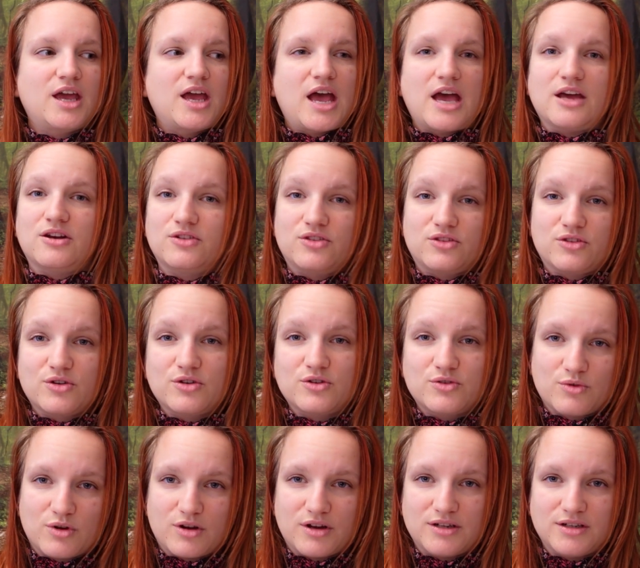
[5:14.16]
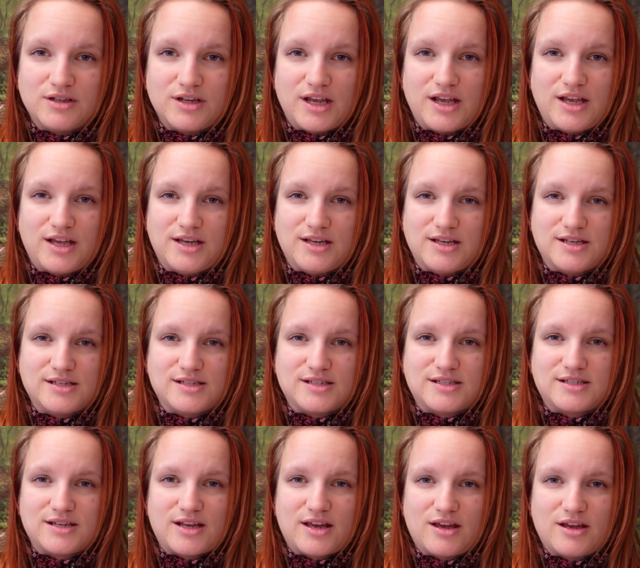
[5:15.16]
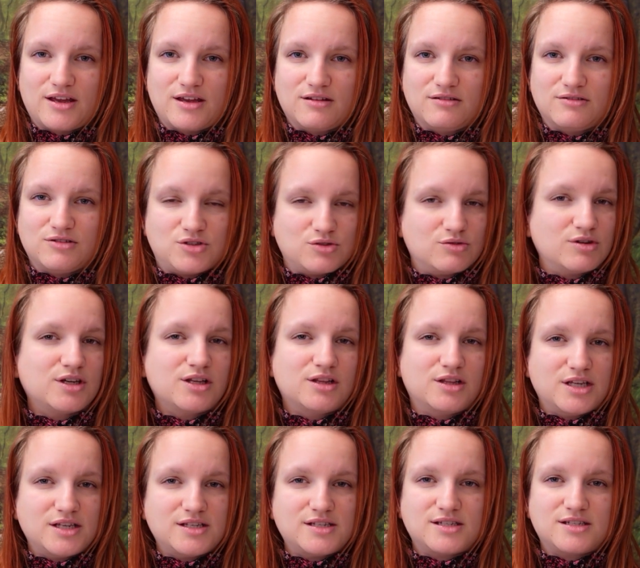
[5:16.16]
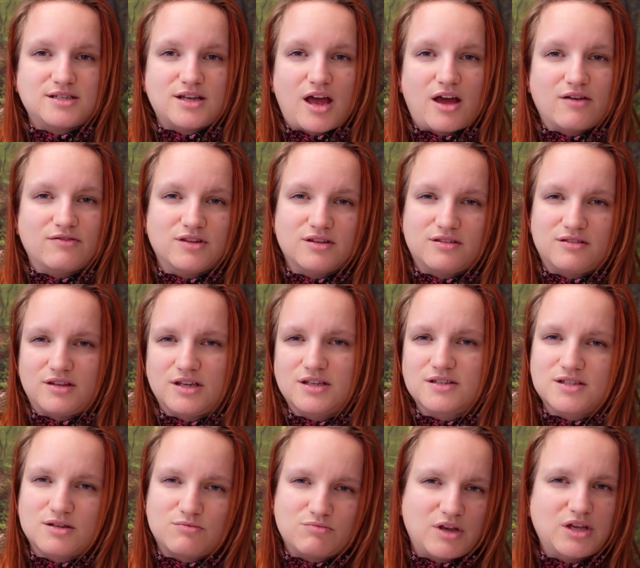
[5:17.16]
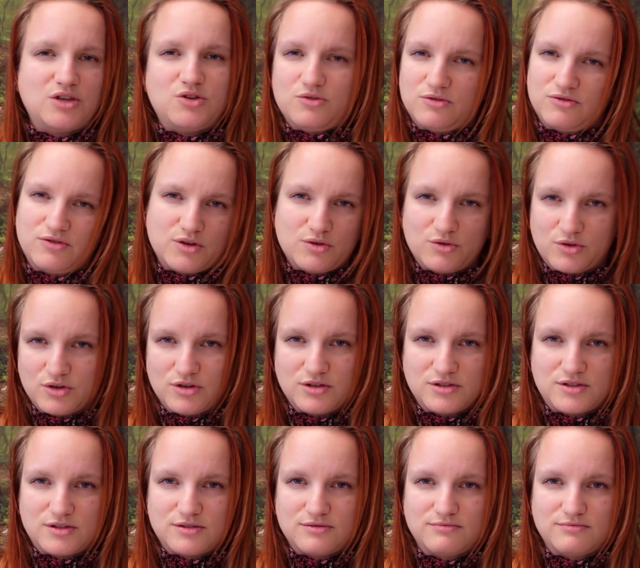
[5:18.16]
And a third one is doing a list of the things that make you feel good.